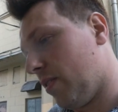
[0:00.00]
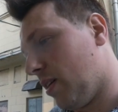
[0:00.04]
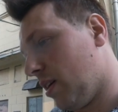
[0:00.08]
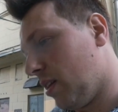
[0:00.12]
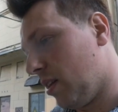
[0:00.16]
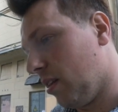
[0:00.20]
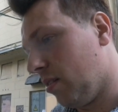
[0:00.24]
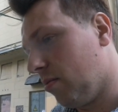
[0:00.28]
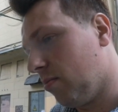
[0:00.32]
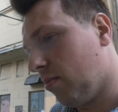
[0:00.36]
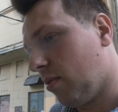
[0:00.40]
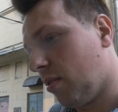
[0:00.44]

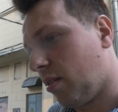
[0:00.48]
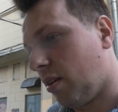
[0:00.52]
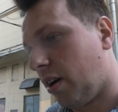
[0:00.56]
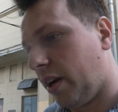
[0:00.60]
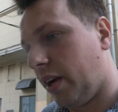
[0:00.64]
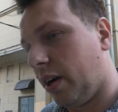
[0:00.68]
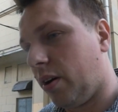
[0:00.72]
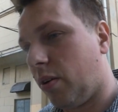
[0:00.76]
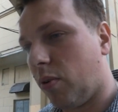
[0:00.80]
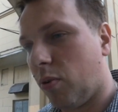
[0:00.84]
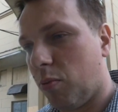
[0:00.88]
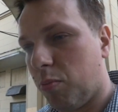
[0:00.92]
then
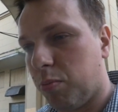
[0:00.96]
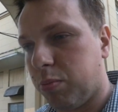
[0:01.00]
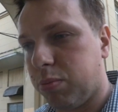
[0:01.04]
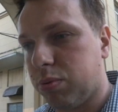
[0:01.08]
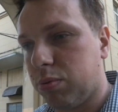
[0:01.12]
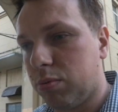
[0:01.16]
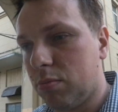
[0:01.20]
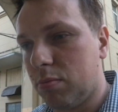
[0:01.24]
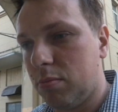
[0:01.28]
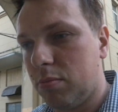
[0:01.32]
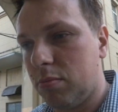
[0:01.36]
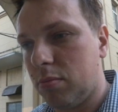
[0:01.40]
I hope
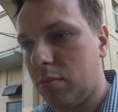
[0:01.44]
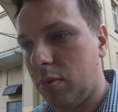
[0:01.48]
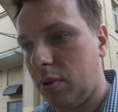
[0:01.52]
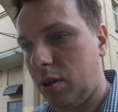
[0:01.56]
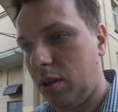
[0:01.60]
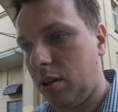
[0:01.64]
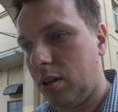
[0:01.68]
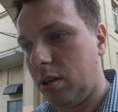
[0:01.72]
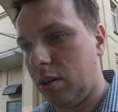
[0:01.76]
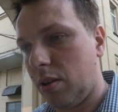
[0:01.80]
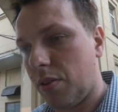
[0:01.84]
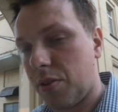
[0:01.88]

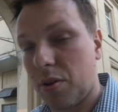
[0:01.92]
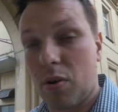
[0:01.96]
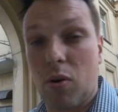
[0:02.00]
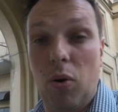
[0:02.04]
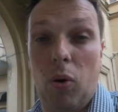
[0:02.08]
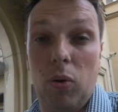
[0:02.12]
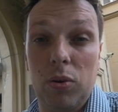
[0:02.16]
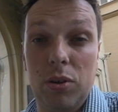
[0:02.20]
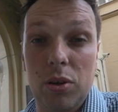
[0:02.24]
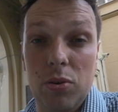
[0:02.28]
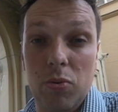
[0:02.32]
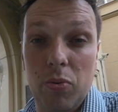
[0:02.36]
the
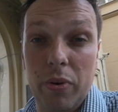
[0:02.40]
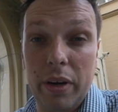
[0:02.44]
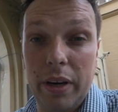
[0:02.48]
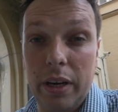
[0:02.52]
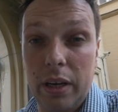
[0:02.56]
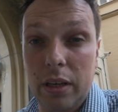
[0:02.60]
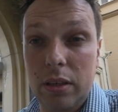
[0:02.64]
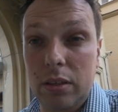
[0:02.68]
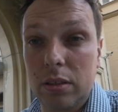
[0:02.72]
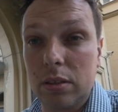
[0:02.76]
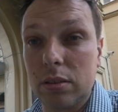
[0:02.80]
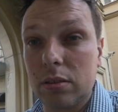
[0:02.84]
Golden
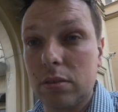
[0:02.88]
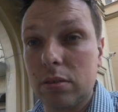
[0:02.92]
Ring.